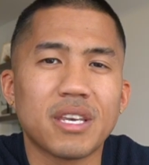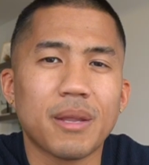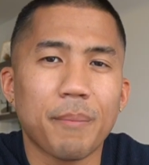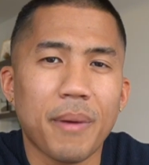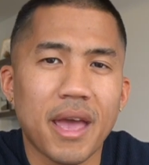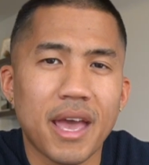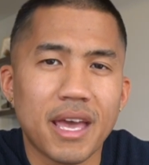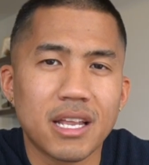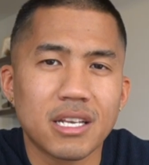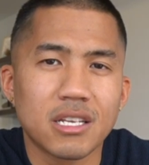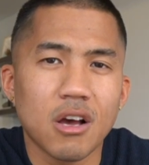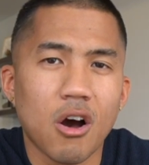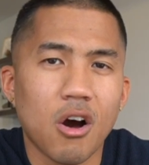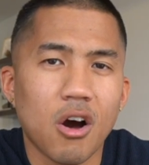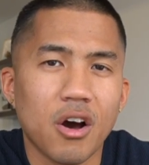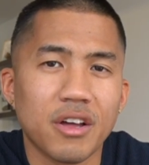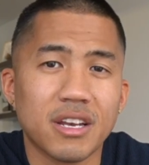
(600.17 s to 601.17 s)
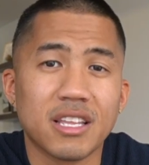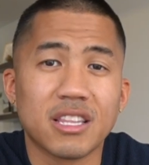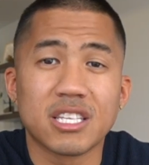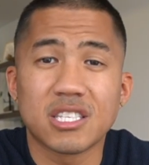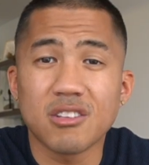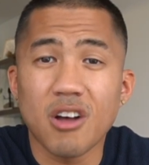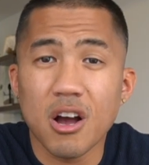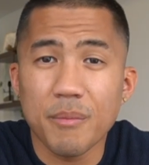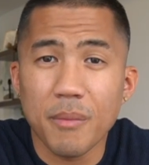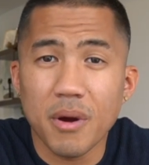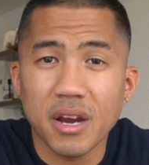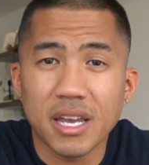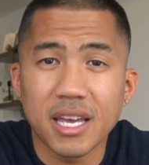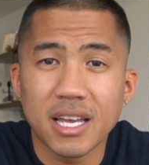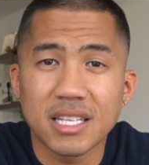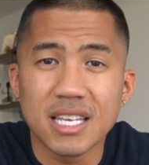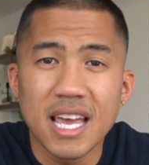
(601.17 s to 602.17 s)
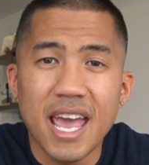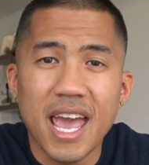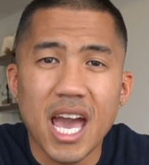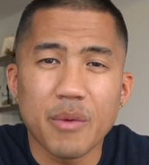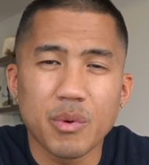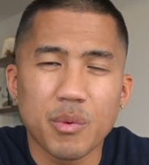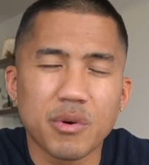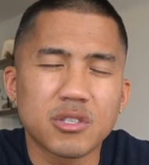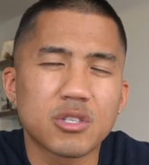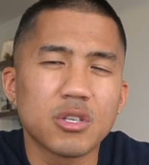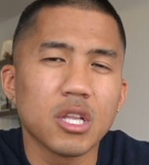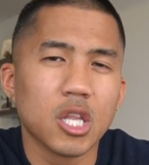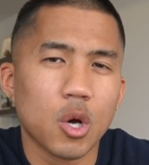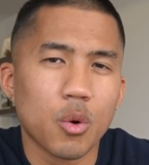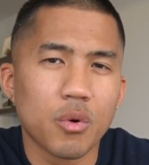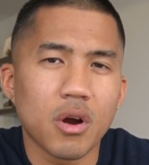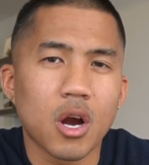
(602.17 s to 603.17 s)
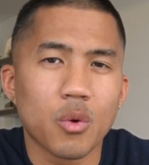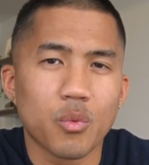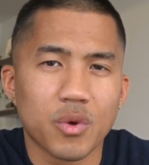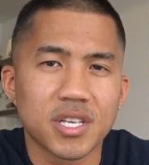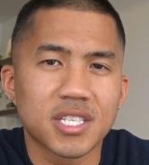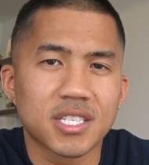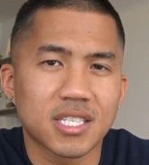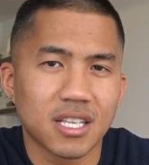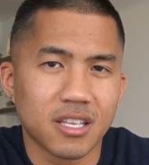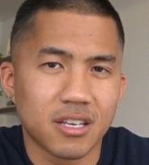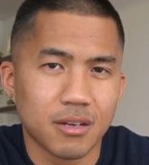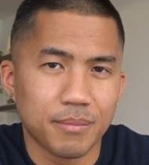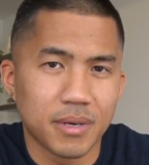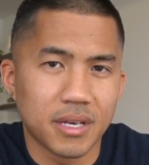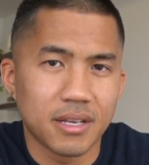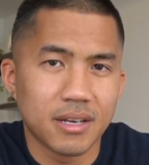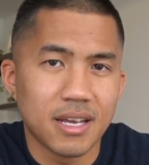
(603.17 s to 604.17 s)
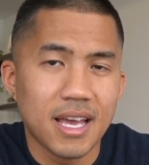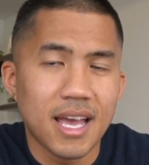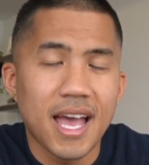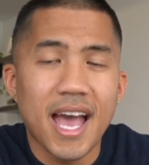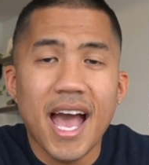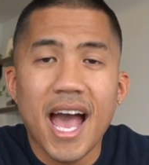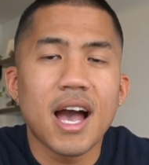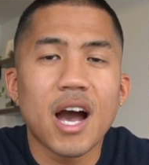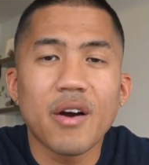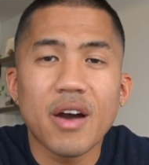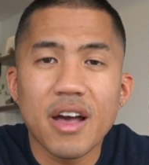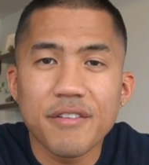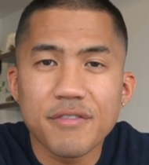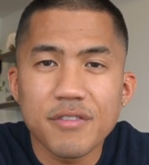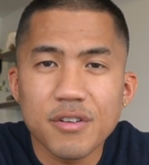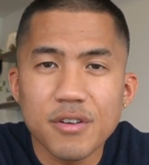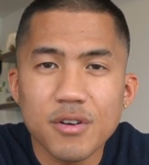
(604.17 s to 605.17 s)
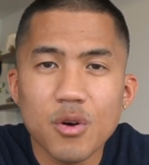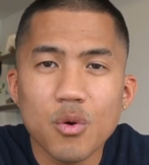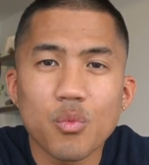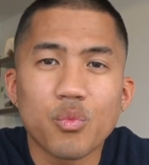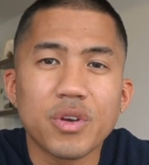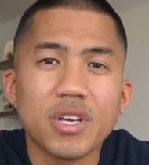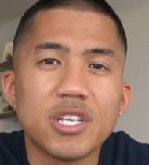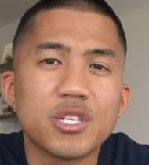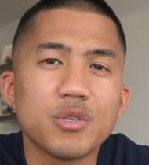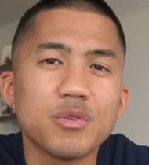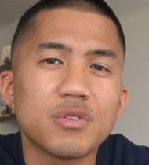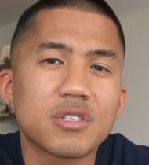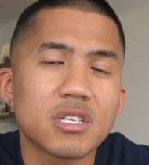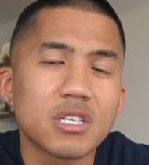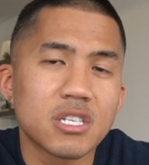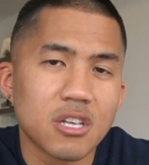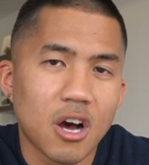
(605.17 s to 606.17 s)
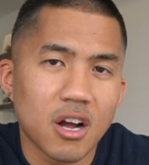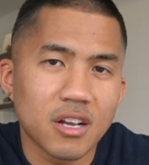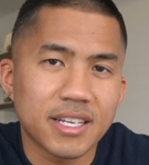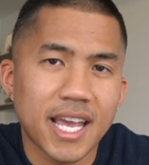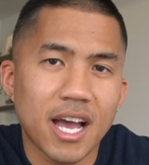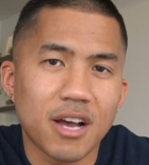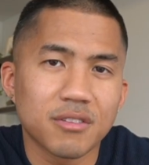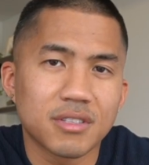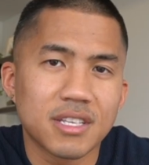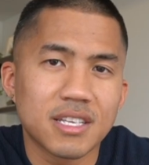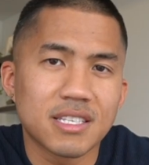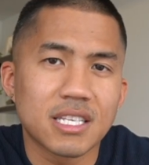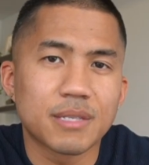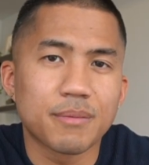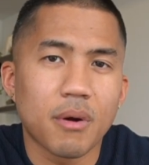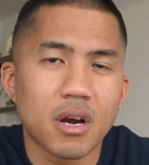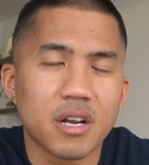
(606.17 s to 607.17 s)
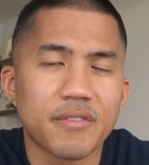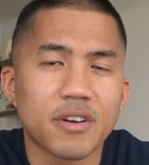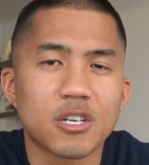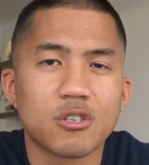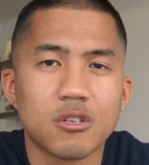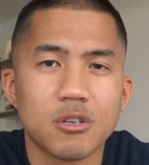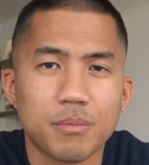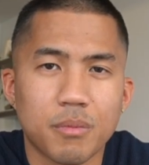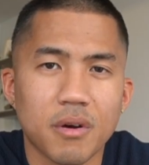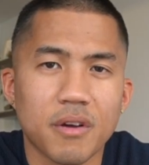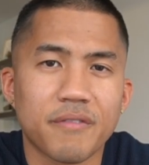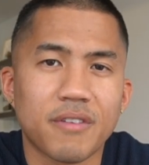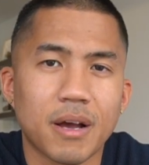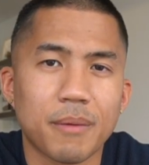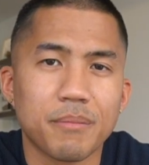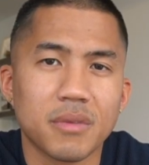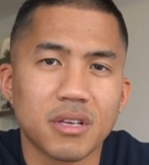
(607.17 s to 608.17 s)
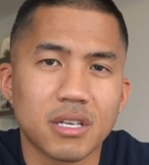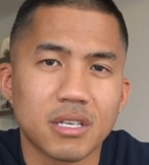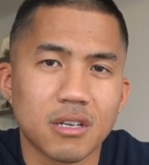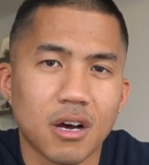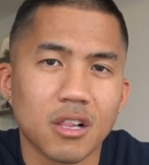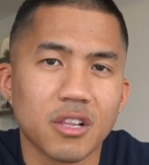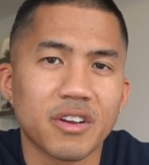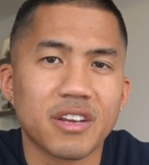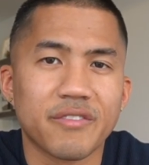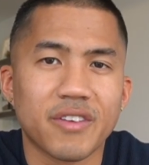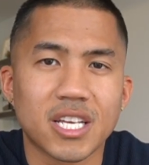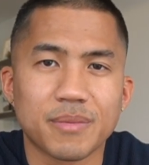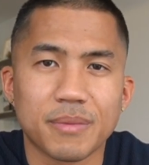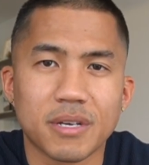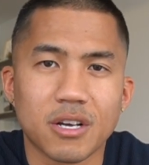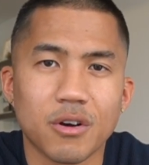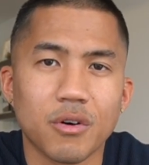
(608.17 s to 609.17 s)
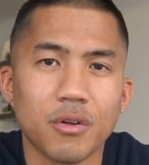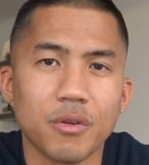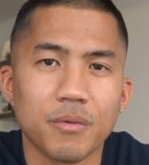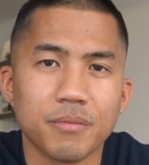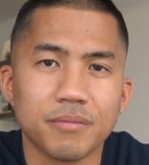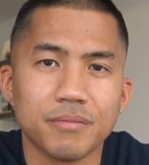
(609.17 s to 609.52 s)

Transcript: depend on the stock market and we want to lower our risks a little bit. However, we choose to not count this as part of our $2.5 million investment goal.